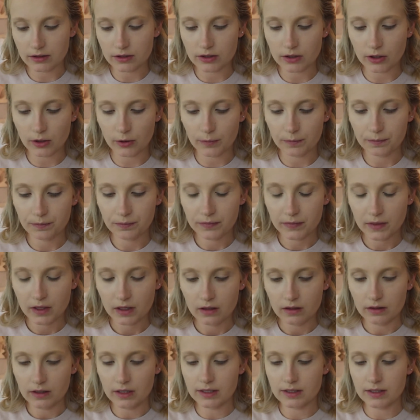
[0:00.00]
So
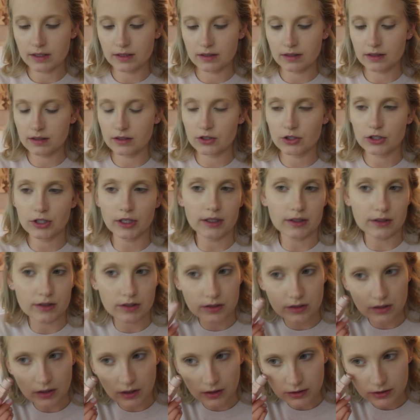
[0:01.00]
this is in the shade
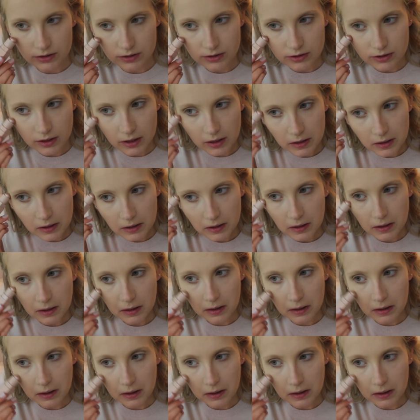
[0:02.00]
Starstruck.